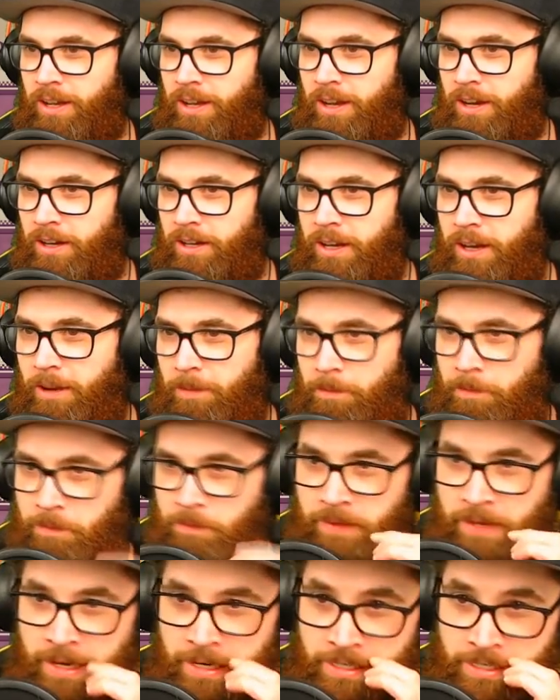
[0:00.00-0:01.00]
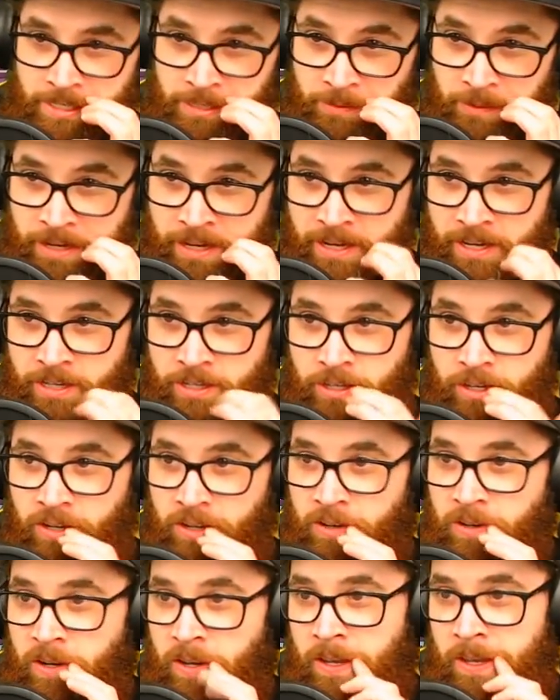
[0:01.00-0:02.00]
Okay. Next thing we need to
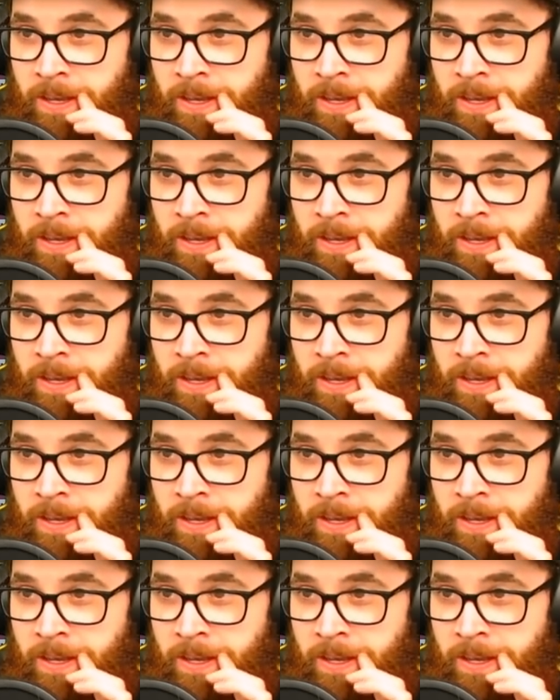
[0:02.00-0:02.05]
do